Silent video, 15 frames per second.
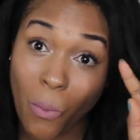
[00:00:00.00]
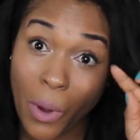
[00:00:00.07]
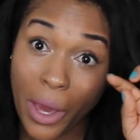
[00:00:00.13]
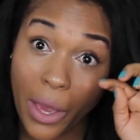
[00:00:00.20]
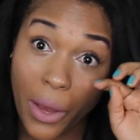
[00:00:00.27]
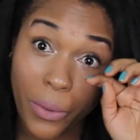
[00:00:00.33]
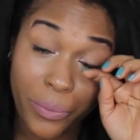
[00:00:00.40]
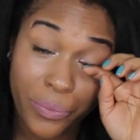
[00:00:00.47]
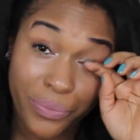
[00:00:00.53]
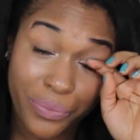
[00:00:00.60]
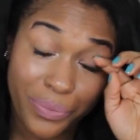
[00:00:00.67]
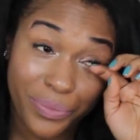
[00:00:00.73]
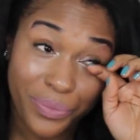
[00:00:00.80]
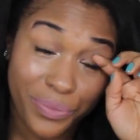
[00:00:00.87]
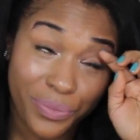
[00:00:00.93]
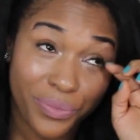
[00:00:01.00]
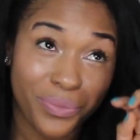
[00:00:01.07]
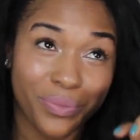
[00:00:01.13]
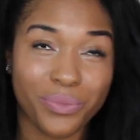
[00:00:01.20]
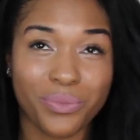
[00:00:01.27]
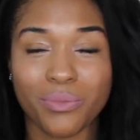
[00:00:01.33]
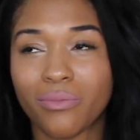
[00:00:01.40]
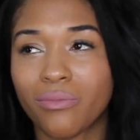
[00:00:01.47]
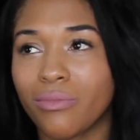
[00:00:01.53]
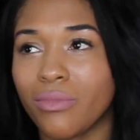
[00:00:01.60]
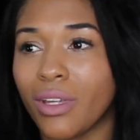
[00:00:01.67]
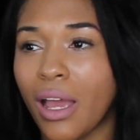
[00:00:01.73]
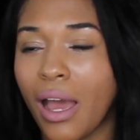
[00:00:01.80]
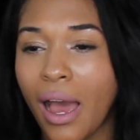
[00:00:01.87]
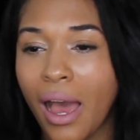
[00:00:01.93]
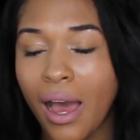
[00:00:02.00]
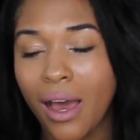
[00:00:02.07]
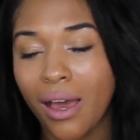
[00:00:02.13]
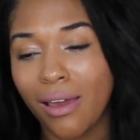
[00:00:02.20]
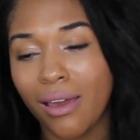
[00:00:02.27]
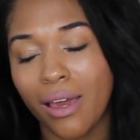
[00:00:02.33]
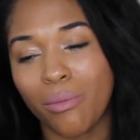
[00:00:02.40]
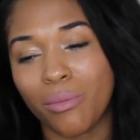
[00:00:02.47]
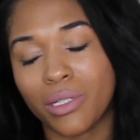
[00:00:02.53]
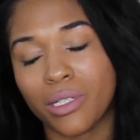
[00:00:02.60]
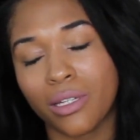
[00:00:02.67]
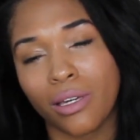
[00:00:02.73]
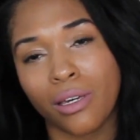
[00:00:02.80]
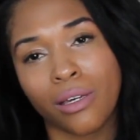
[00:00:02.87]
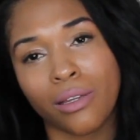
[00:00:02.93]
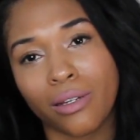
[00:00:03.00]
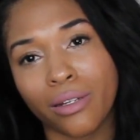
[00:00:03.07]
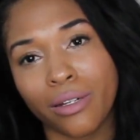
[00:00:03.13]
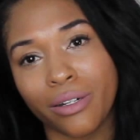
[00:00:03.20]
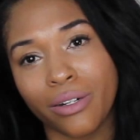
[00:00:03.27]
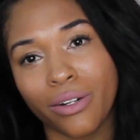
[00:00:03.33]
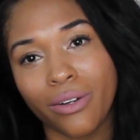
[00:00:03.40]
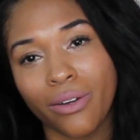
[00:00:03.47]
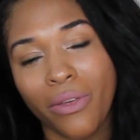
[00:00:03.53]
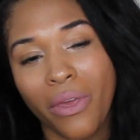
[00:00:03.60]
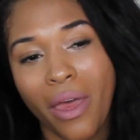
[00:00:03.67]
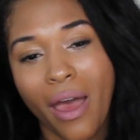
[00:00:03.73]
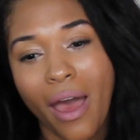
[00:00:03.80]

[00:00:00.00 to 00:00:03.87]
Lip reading: Well, I am a tequila girl.